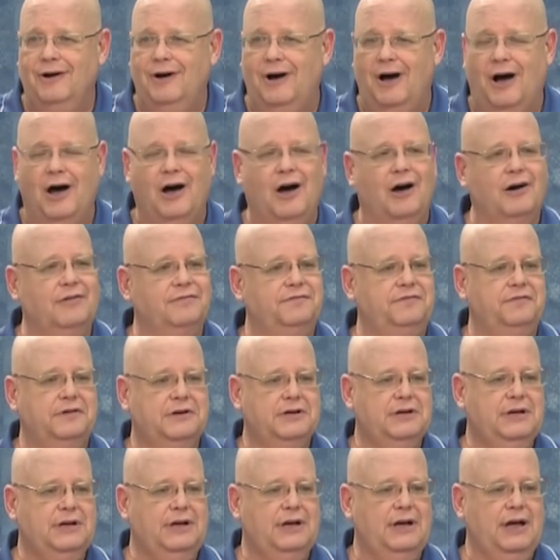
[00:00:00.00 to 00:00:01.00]
of,
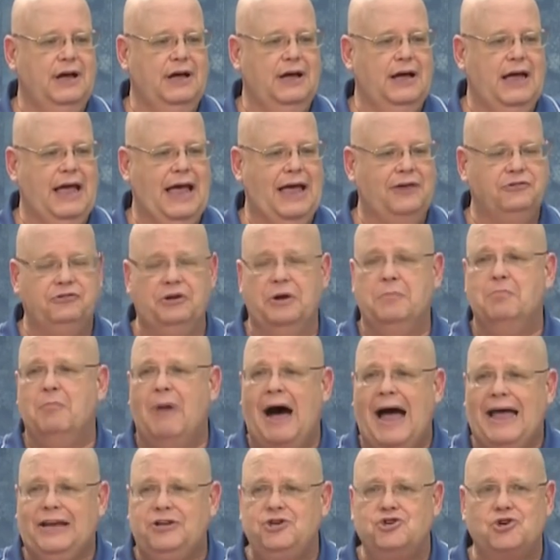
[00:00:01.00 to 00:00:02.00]
as in
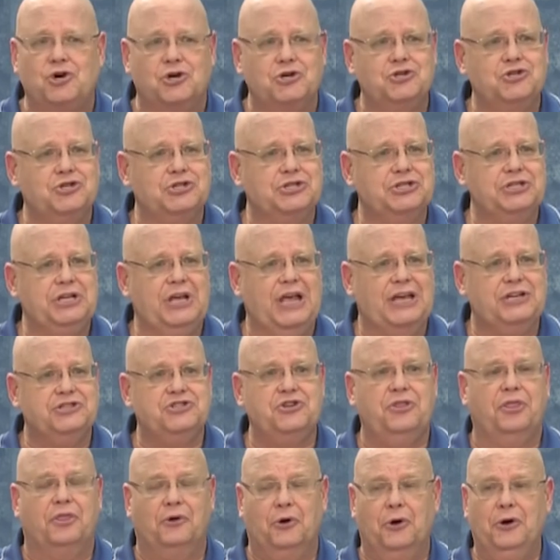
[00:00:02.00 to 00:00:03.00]
my church's case,
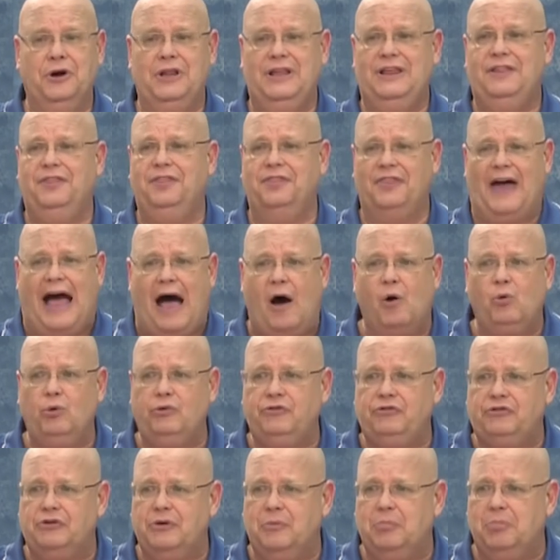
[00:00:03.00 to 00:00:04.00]

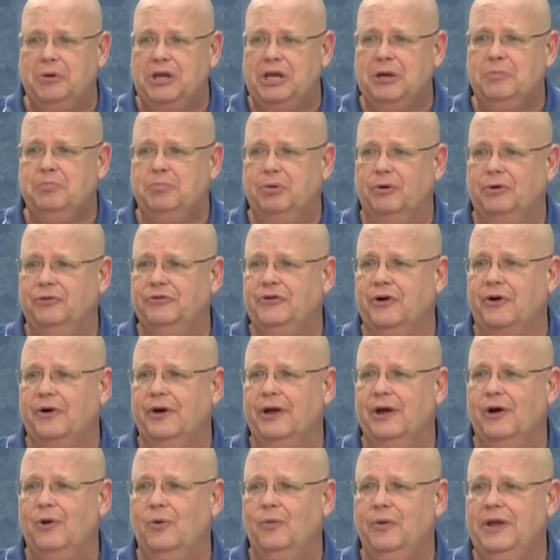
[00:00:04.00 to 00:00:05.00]
30,000 people
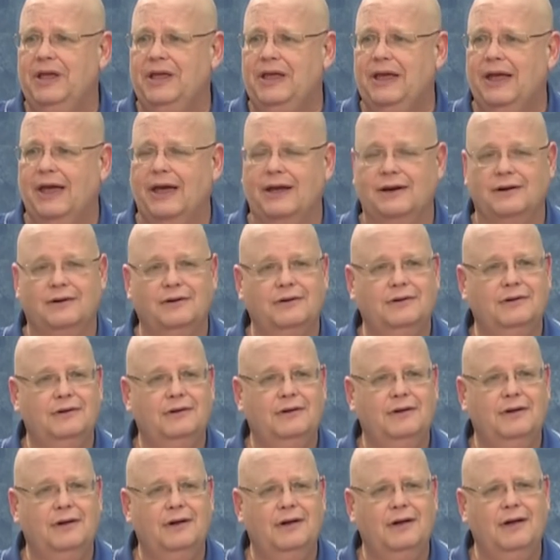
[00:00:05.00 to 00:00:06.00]
during a weekend.
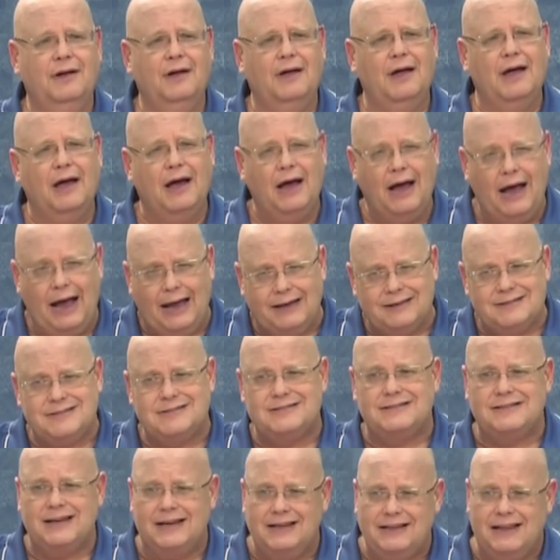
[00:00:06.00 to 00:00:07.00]
I'd
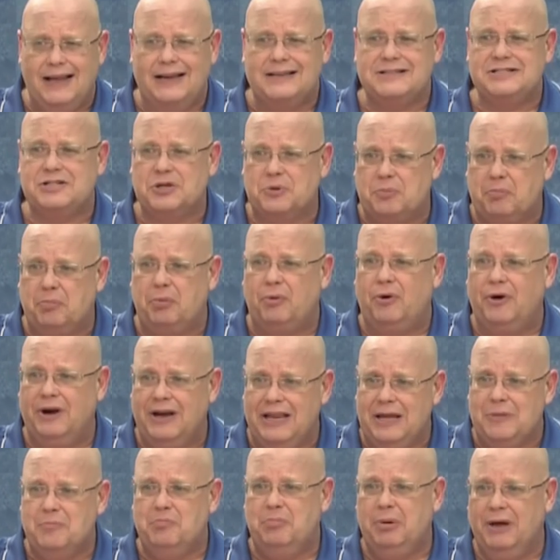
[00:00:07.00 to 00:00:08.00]
say that's a
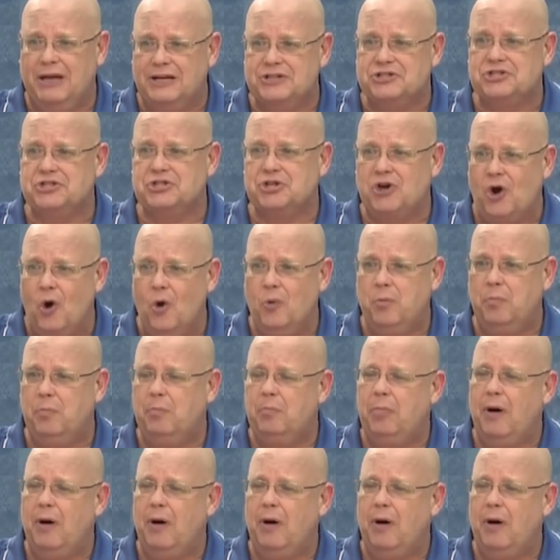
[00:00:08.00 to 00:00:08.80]
pretty big scope